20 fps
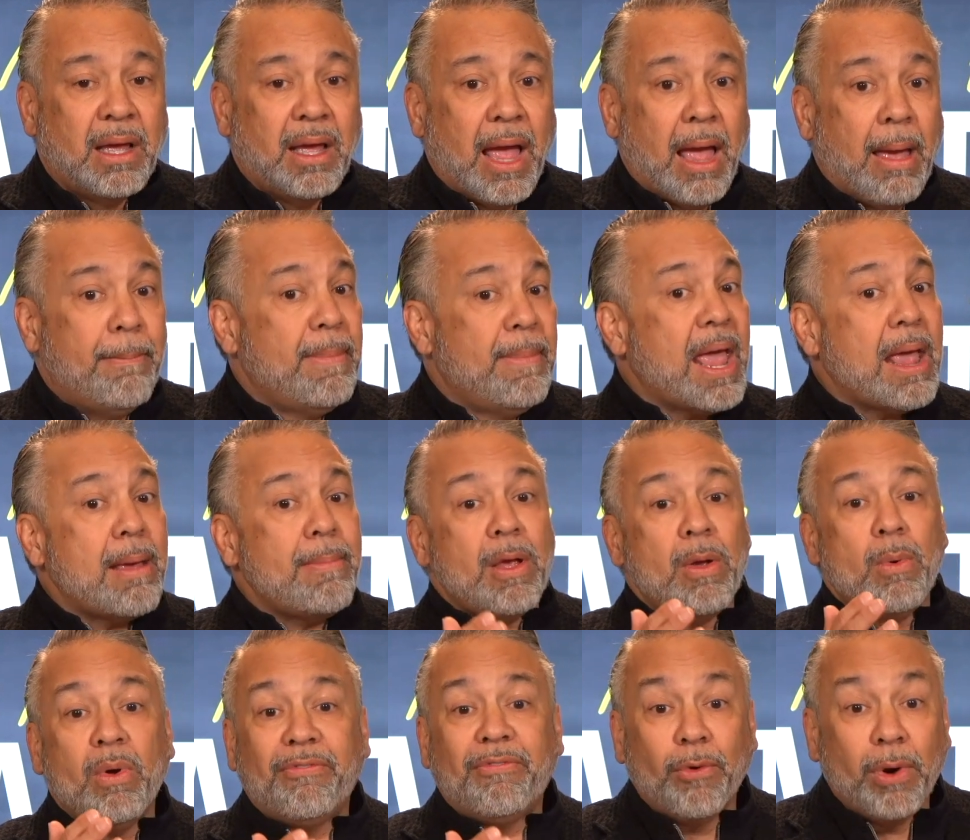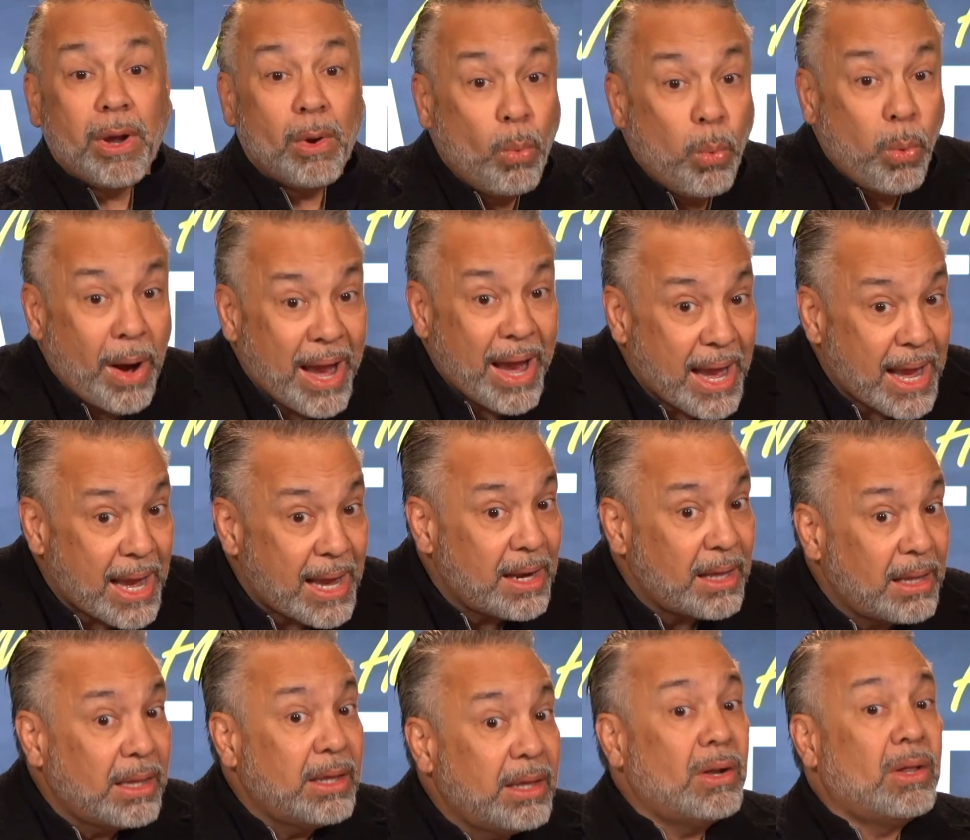And maybe if we wait a
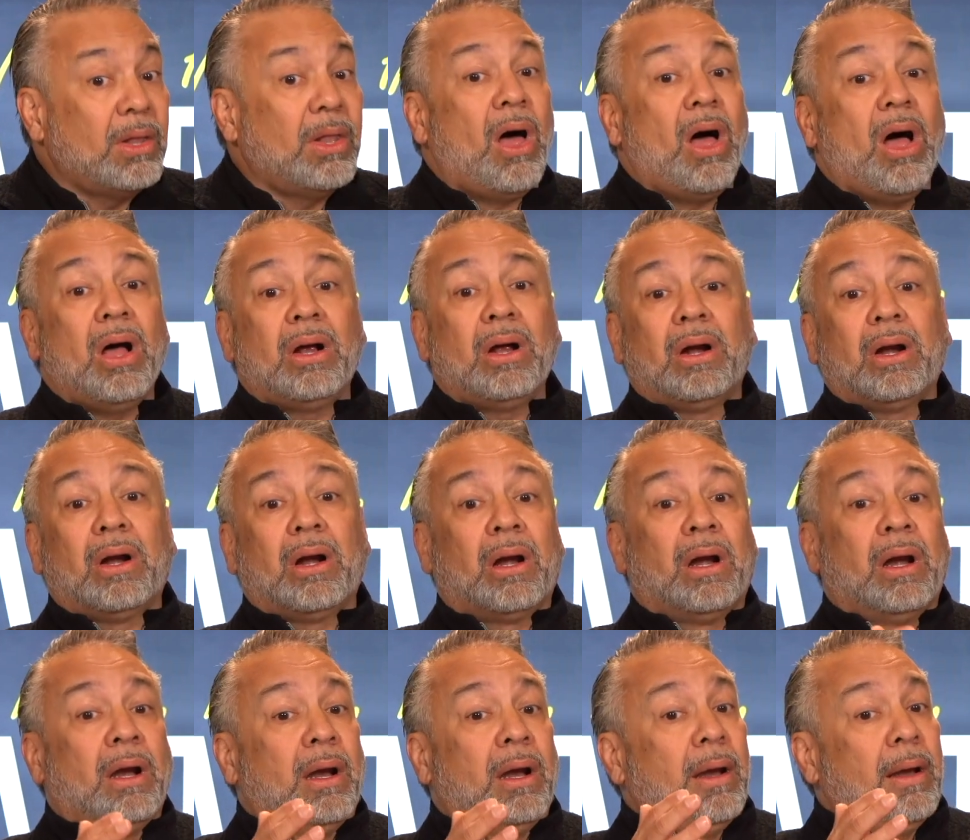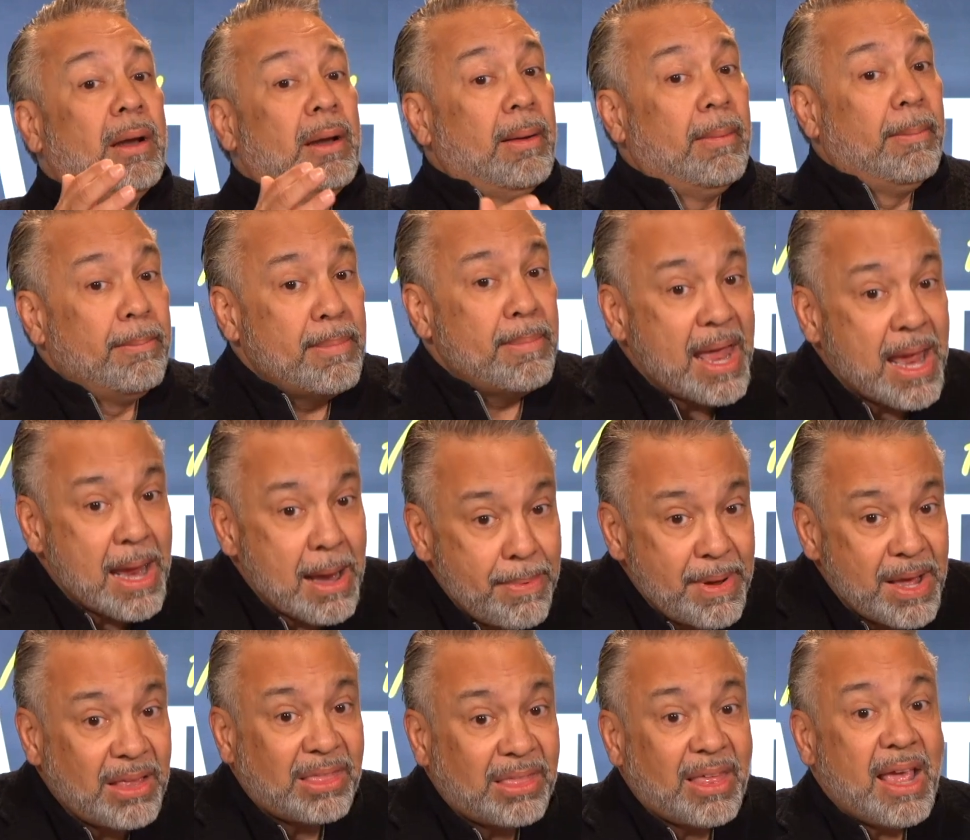little longer,
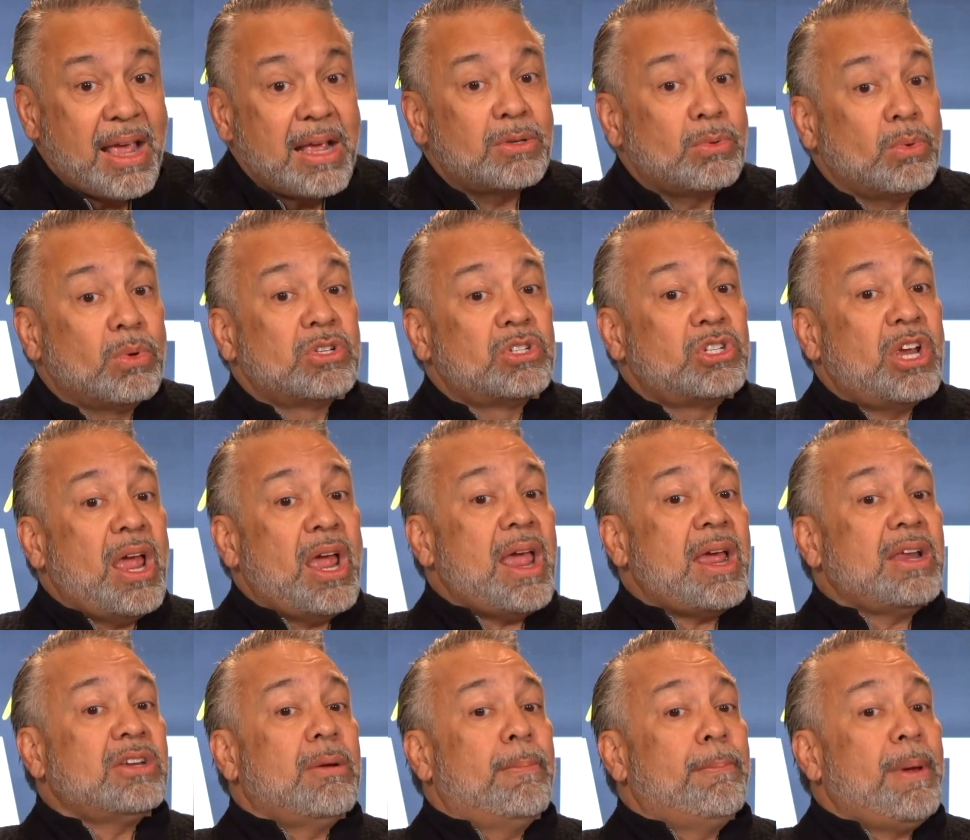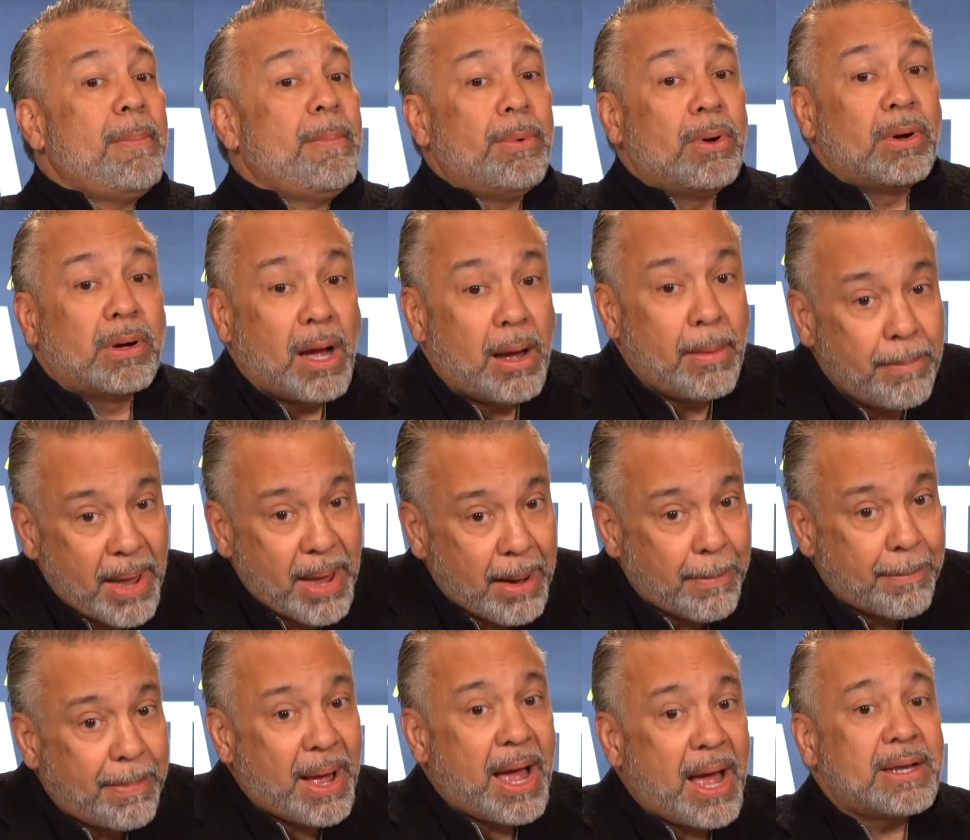maybe things will change and people will come back
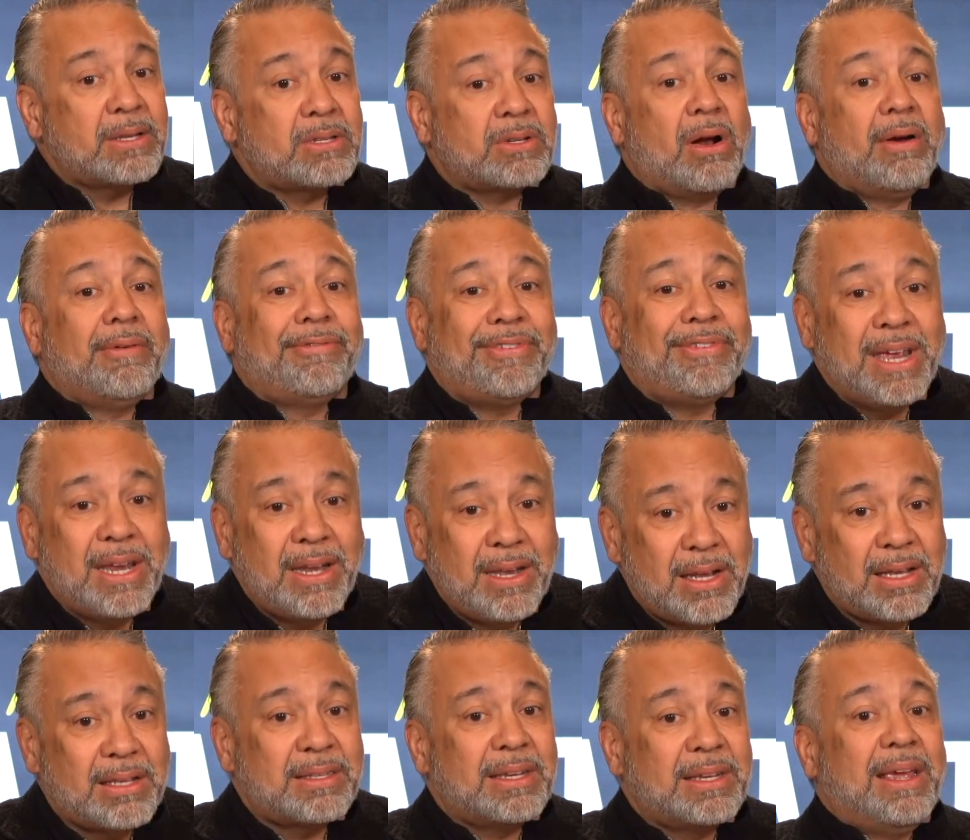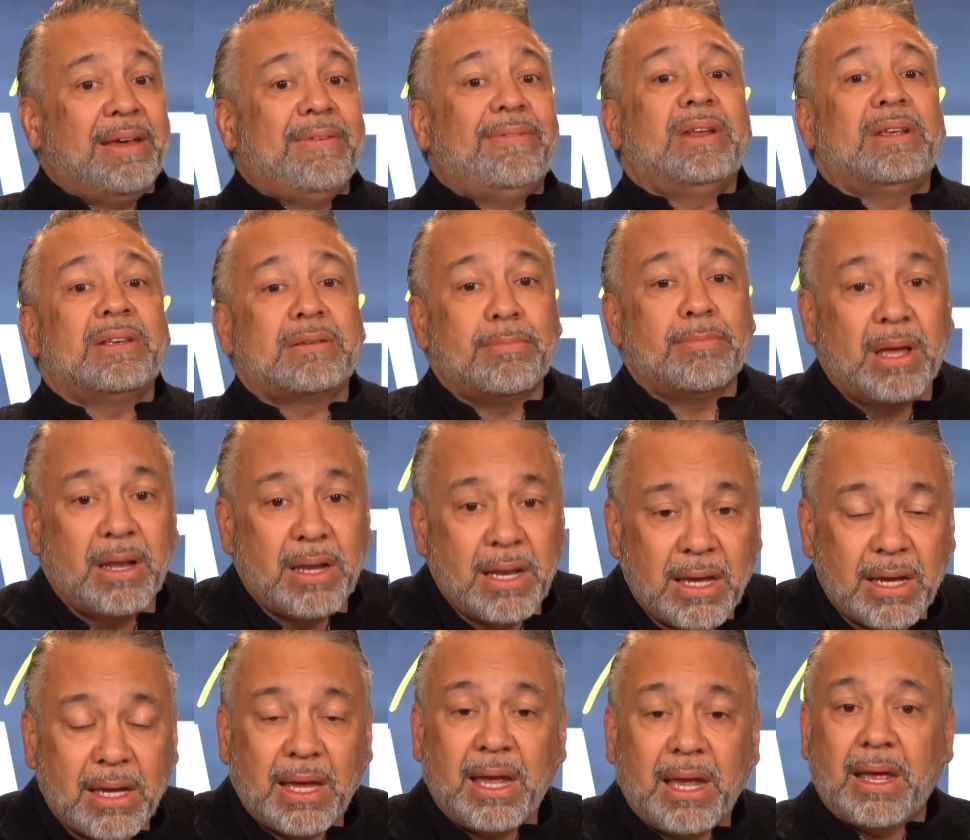by, start feeding us and giving us money
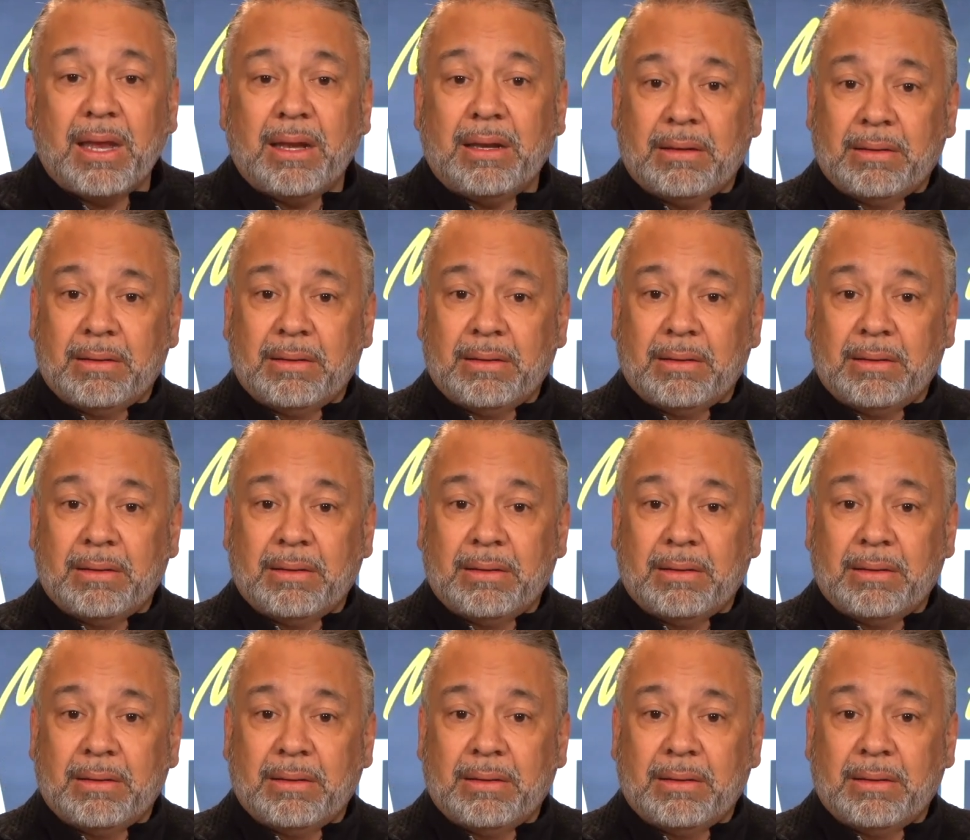again.